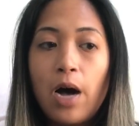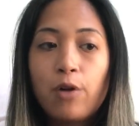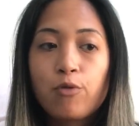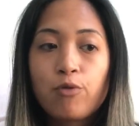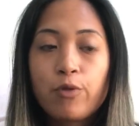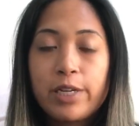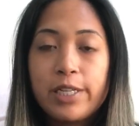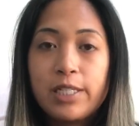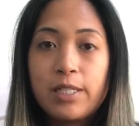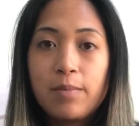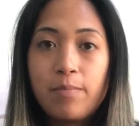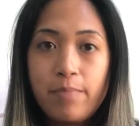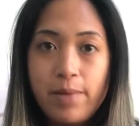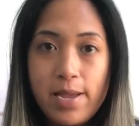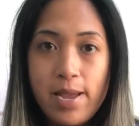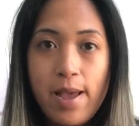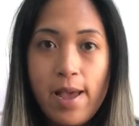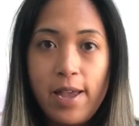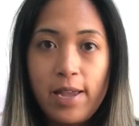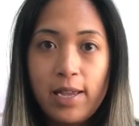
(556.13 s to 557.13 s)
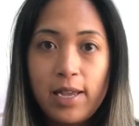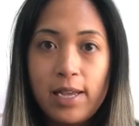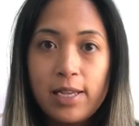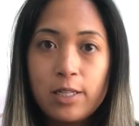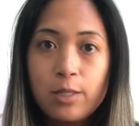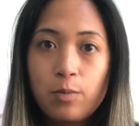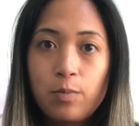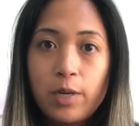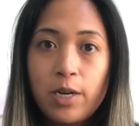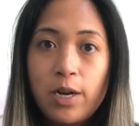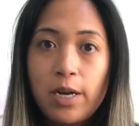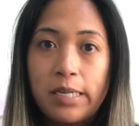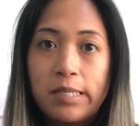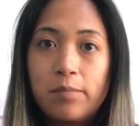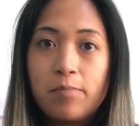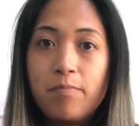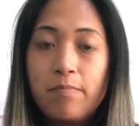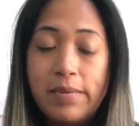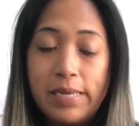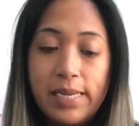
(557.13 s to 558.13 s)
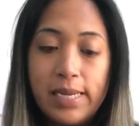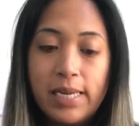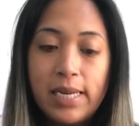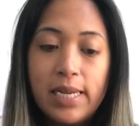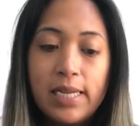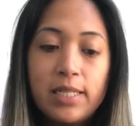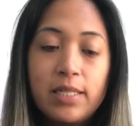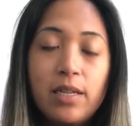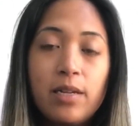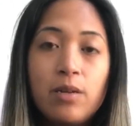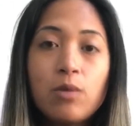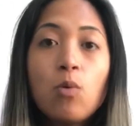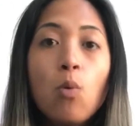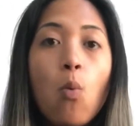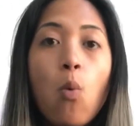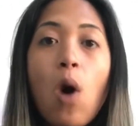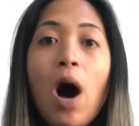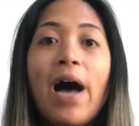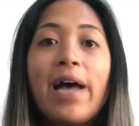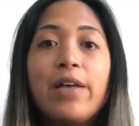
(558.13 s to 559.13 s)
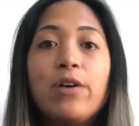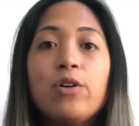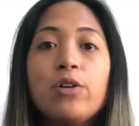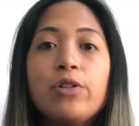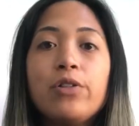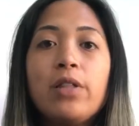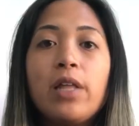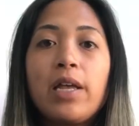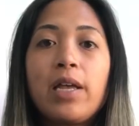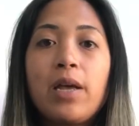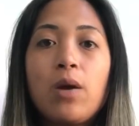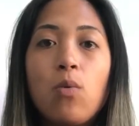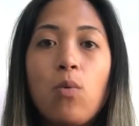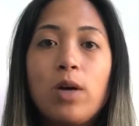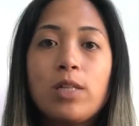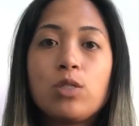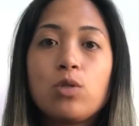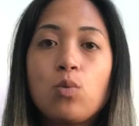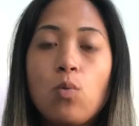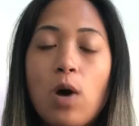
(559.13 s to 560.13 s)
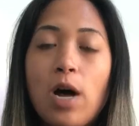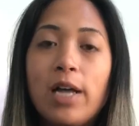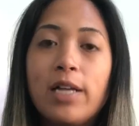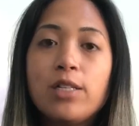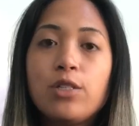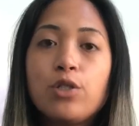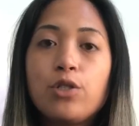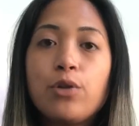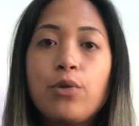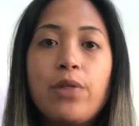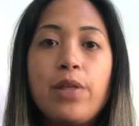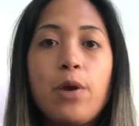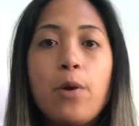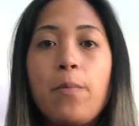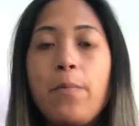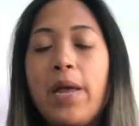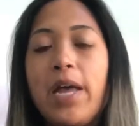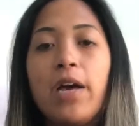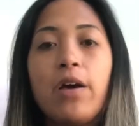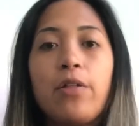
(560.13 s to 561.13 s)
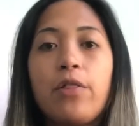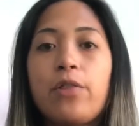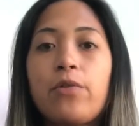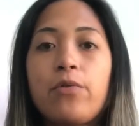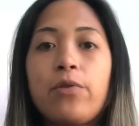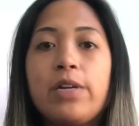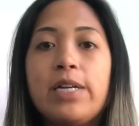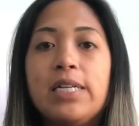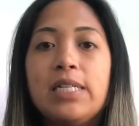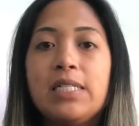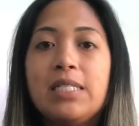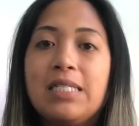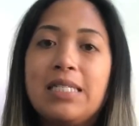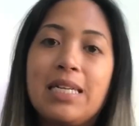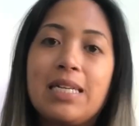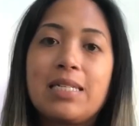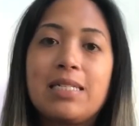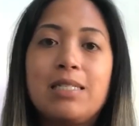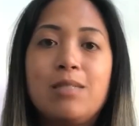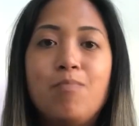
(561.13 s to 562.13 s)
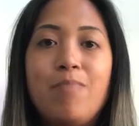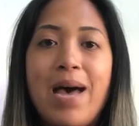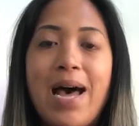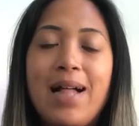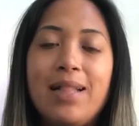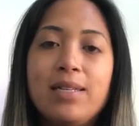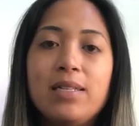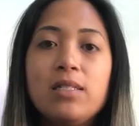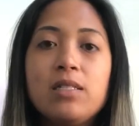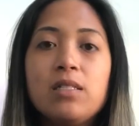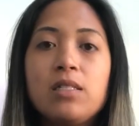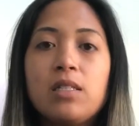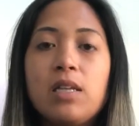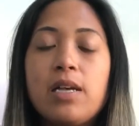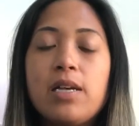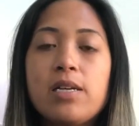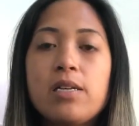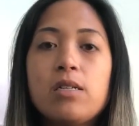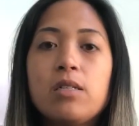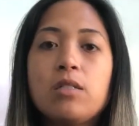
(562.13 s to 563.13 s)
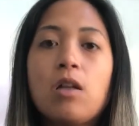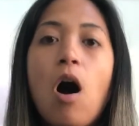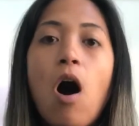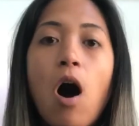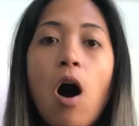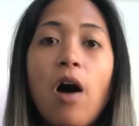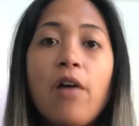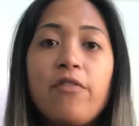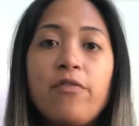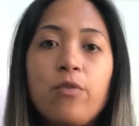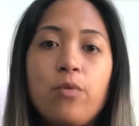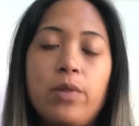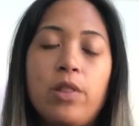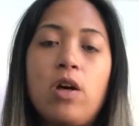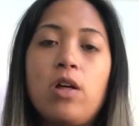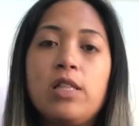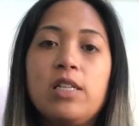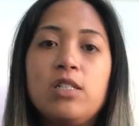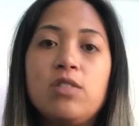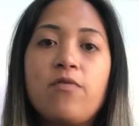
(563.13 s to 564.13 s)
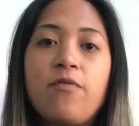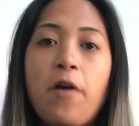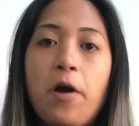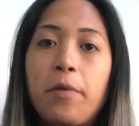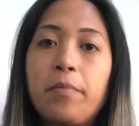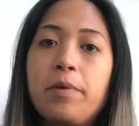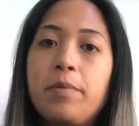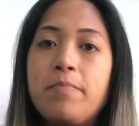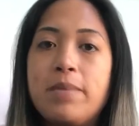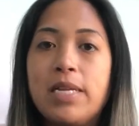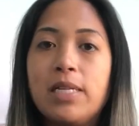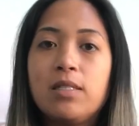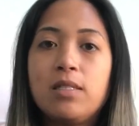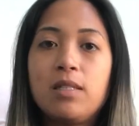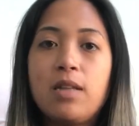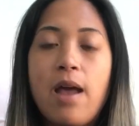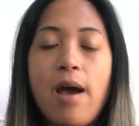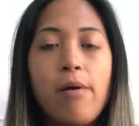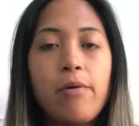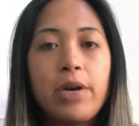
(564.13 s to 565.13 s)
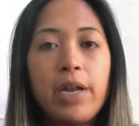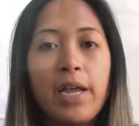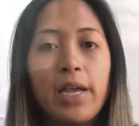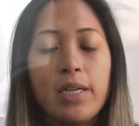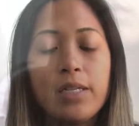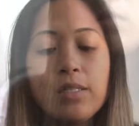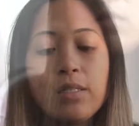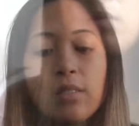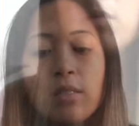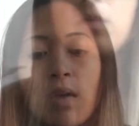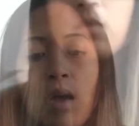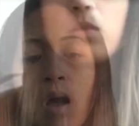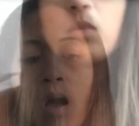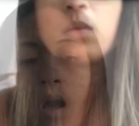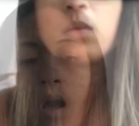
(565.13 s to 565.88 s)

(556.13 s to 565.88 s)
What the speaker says: Reason being is because meat isn't wild like it once was, so the omega-3 6 balance is off with all these farmed meats nowadays.